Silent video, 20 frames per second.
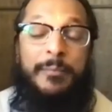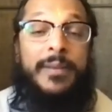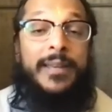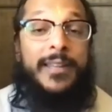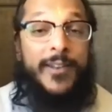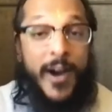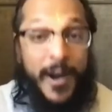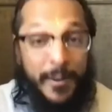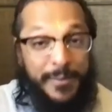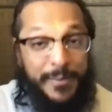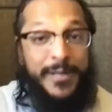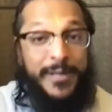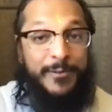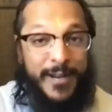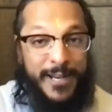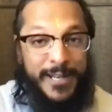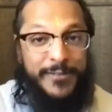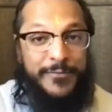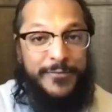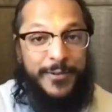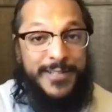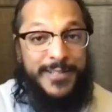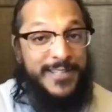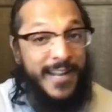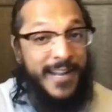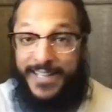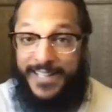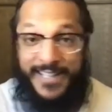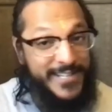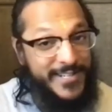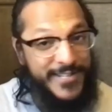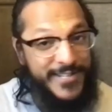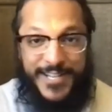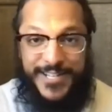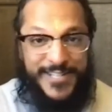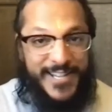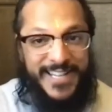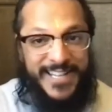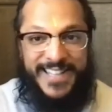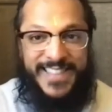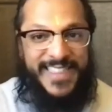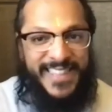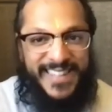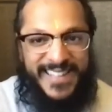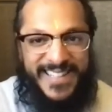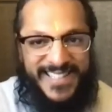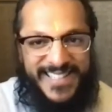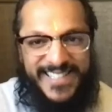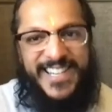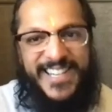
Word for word: Me not being ready for it, it's not gonna change anything